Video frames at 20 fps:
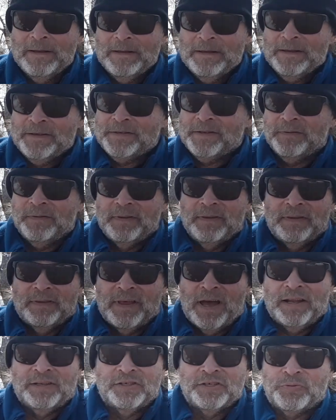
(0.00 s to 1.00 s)
So
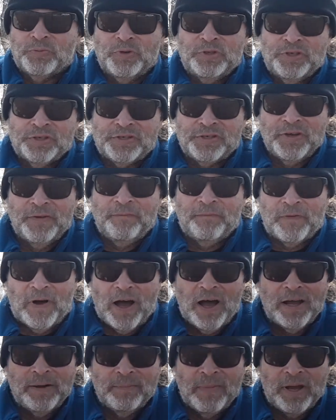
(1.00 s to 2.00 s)
that would
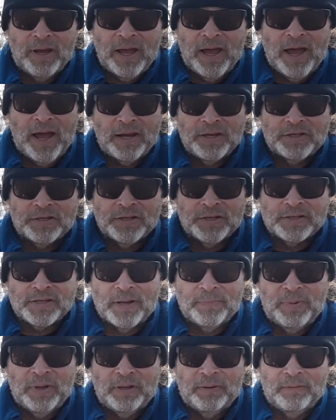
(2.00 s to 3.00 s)
define my actions.
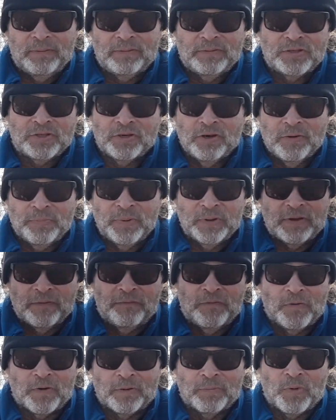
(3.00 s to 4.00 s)
I'd show up at the
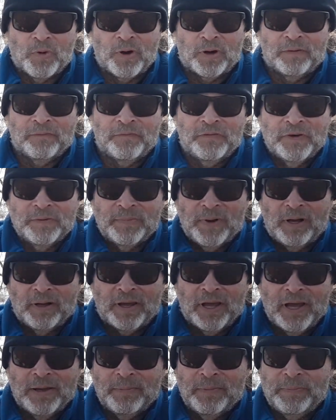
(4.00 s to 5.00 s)
Fort Morgan football
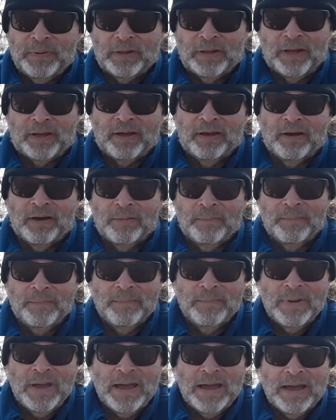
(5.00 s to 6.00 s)
game and be like, oh
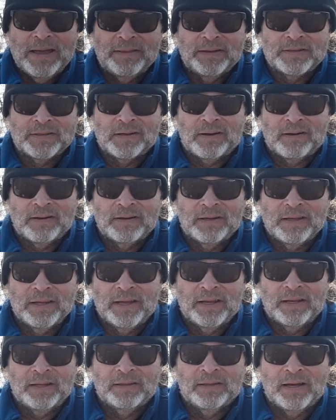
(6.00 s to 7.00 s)
man, there's hardly
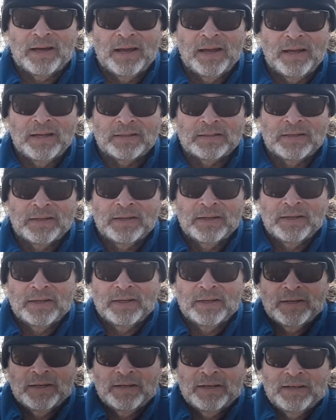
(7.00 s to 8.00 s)
any light.
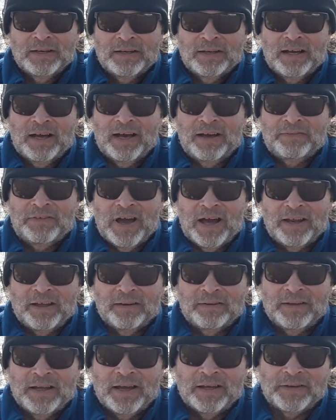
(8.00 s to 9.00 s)
I've got to
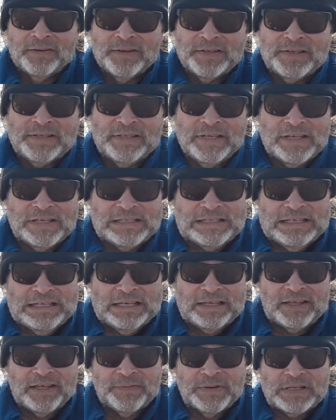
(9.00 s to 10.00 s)
go down to a
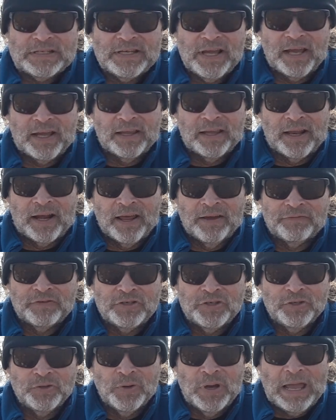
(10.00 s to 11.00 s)
60th of a second at
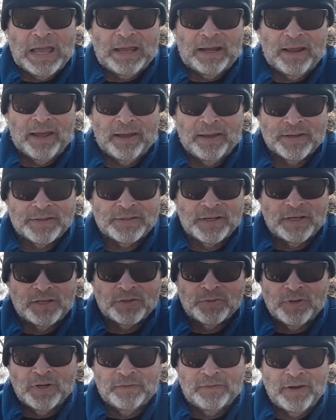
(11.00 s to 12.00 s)
f2.8 ASA
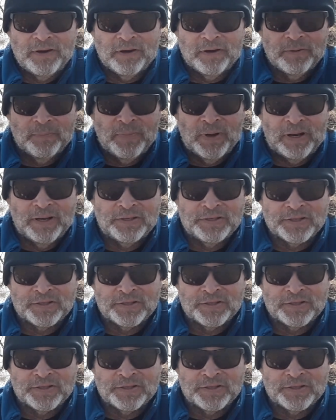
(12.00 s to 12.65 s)
1200. But